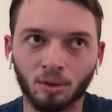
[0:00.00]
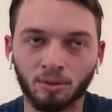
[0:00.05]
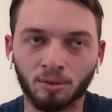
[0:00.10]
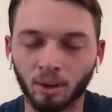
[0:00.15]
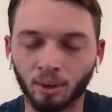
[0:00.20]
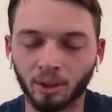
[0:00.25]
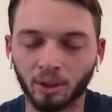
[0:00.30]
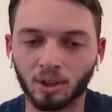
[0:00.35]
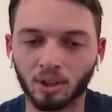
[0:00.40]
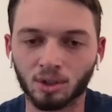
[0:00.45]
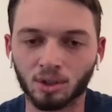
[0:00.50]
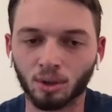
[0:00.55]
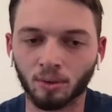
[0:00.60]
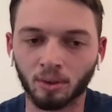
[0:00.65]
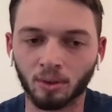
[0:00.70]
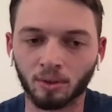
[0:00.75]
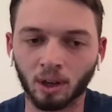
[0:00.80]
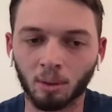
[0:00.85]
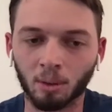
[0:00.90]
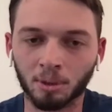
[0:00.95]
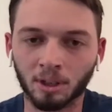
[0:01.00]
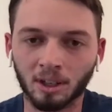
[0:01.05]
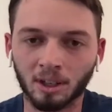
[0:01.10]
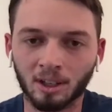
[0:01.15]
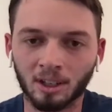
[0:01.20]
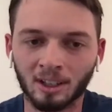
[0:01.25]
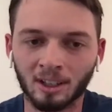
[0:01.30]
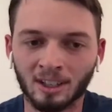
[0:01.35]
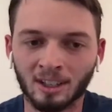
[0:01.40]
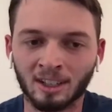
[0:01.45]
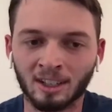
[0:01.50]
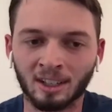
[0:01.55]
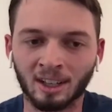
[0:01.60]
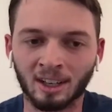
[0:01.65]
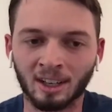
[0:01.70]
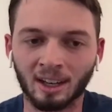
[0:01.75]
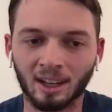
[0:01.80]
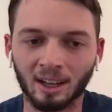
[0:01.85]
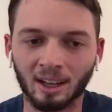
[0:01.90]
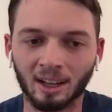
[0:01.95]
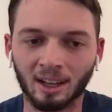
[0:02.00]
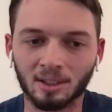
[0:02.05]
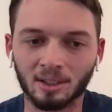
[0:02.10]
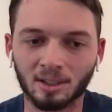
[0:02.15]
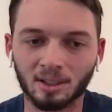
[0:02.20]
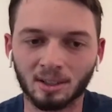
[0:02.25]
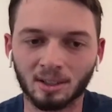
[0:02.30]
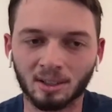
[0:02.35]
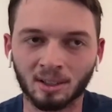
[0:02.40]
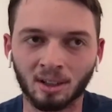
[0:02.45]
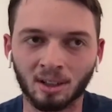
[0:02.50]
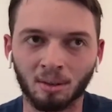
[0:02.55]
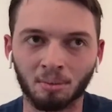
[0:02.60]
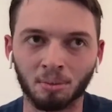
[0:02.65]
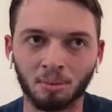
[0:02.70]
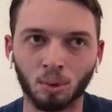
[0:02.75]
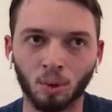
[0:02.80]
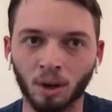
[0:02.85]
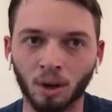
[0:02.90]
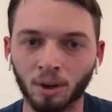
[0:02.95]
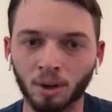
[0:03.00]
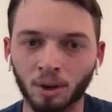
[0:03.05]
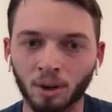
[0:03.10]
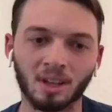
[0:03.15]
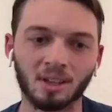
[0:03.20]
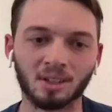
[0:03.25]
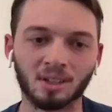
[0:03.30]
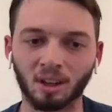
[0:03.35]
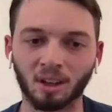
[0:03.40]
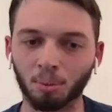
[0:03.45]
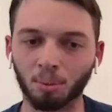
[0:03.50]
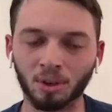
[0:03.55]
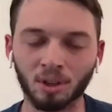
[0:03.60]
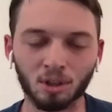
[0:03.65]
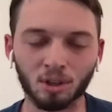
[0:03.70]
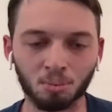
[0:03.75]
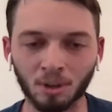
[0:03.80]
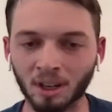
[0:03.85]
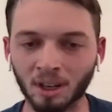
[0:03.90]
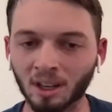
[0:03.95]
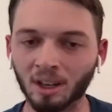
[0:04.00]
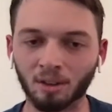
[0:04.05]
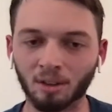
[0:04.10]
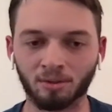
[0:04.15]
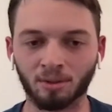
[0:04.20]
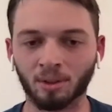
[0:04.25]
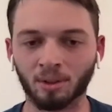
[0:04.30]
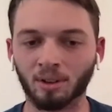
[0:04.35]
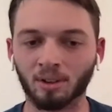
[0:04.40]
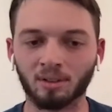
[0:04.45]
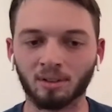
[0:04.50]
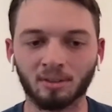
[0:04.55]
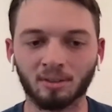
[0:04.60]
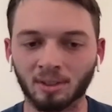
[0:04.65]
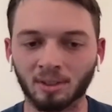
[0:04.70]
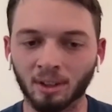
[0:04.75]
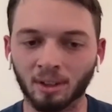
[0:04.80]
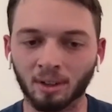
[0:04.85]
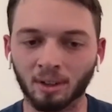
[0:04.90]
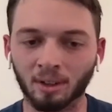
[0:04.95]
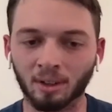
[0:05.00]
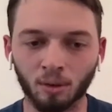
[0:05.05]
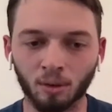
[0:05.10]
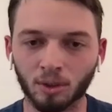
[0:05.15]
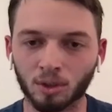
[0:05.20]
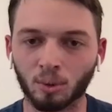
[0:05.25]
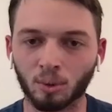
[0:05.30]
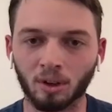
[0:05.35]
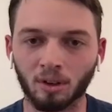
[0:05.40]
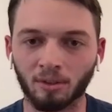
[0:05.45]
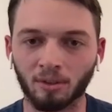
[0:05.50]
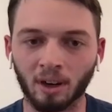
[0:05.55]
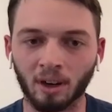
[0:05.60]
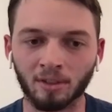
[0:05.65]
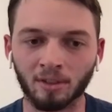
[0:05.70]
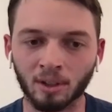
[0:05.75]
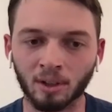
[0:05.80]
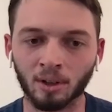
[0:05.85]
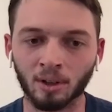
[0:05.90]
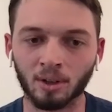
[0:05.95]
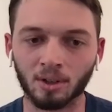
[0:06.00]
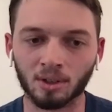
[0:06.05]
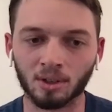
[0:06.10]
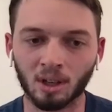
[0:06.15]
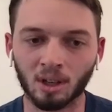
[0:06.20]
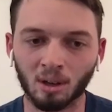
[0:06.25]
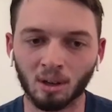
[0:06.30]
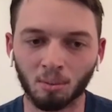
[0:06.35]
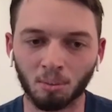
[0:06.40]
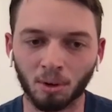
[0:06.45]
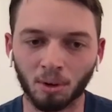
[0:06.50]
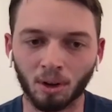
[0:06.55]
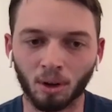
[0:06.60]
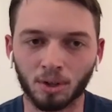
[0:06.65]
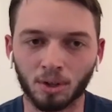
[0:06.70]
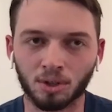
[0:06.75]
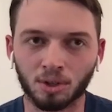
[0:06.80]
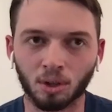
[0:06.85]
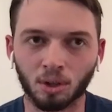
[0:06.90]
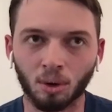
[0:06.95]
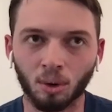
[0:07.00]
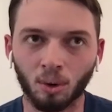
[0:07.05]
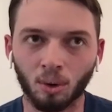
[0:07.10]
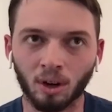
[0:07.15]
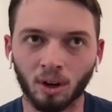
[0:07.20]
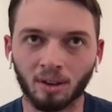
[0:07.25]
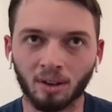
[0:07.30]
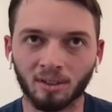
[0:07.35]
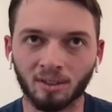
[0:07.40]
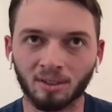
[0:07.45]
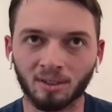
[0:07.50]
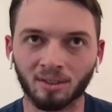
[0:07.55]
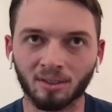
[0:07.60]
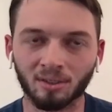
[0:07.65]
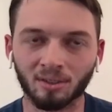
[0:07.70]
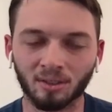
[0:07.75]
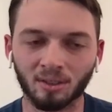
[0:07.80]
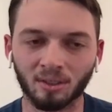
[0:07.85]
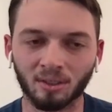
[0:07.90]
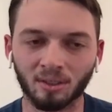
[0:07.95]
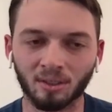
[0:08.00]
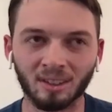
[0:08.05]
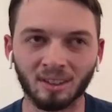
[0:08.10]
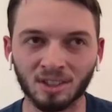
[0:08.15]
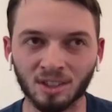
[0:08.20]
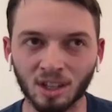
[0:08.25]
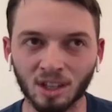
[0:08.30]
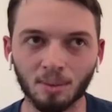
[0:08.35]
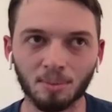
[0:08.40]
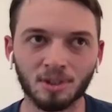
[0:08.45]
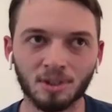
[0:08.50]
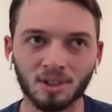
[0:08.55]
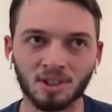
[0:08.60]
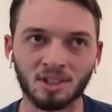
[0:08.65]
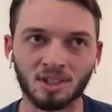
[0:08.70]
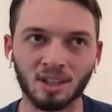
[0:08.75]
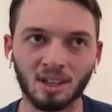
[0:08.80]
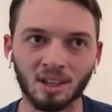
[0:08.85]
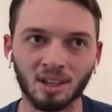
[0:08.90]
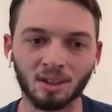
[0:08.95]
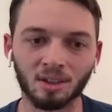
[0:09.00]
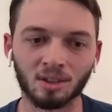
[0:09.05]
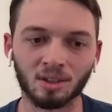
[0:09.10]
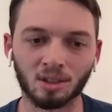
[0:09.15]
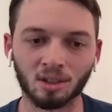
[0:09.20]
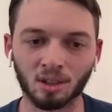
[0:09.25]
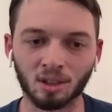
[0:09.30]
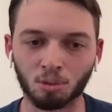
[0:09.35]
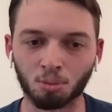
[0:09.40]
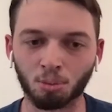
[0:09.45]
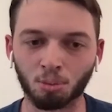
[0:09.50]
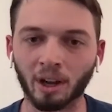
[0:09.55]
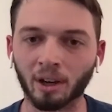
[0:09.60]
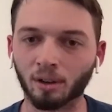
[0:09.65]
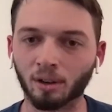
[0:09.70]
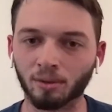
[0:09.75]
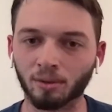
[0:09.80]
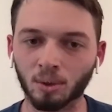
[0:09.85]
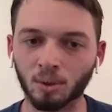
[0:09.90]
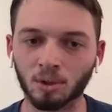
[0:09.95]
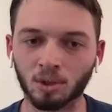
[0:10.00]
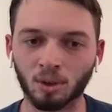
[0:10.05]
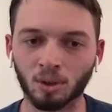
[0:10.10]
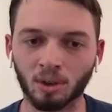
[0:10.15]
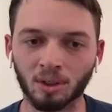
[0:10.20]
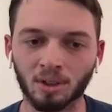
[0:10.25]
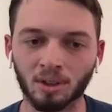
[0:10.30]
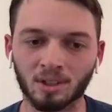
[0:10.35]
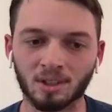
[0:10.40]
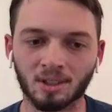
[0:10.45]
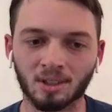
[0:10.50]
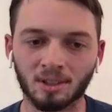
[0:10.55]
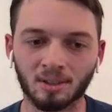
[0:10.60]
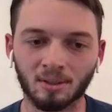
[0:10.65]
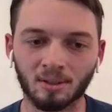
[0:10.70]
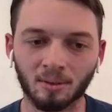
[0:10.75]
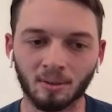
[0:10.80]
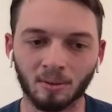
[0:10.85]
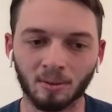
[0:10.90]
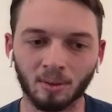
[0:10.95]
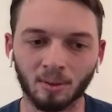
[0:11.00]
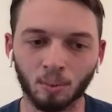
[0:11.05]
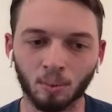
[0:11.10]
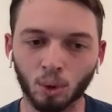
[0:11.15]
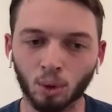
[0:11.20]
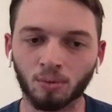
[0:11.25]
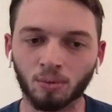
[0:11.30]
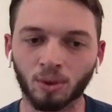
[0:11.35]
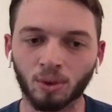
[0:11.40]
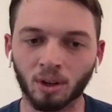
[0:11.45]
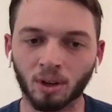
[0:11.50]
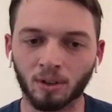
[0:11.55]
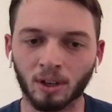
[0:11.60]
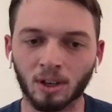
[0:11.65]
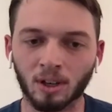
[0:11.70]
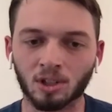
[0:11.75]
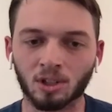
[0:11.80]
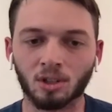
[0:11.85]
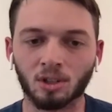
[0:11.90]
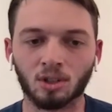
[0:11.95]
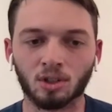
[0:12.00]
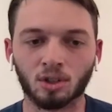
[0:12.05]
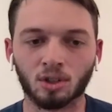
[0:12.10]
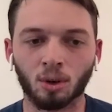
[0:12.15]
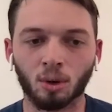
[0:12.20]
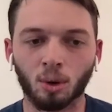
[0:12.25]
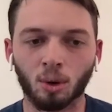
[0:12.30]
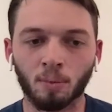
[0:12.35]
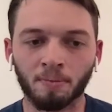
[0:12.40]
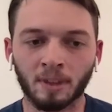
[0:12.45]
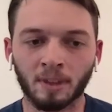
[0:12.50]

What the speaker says: a fairly conservative company and who understands the company, he's been in it for over 25 years, but he also seems to see this brighter future and this room for innovation. So